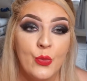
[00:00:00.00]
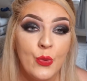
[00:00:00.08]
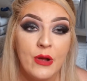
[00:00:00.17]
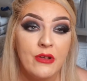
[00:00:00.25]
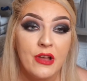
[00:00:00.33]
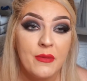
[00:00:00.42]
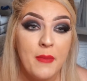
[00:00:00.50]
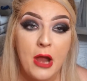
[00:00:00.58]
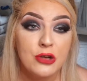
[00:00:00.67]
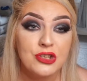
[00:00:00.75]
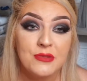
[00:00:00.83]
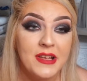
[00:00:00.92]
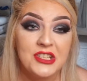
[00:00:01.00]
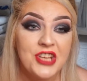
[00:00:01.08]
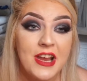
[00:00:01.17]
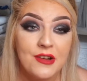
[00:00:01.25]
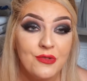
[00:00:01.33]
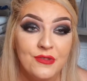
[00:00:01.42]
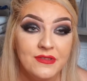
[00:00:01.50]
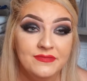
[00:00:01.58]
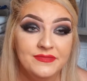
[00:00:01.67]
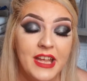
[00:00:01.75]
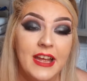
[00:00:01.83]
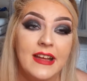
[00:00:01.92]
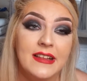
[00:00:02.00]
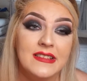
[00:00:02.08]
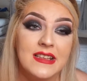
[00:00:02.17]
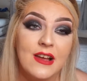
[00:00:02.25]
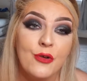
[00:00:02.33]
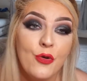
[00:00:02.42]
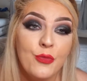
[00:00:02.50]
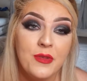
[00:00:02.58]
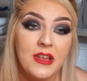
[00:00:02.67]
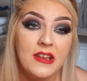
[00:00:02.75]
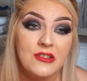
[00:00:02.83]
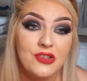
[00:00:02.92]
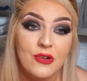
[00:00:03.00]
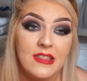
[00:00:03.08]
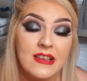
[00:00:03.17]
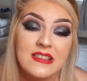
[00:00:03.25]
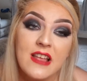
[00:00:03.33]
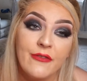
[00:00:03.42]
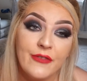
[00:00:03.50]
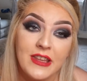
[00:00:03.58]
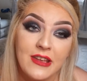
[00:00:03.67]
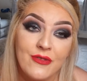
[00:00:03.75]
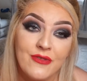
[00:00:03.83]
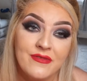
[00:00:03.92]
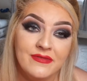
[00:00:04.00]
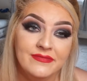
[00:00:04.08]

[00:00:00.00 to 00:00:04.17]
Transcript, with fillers: welcome to my channel and I hope you enjoy this video.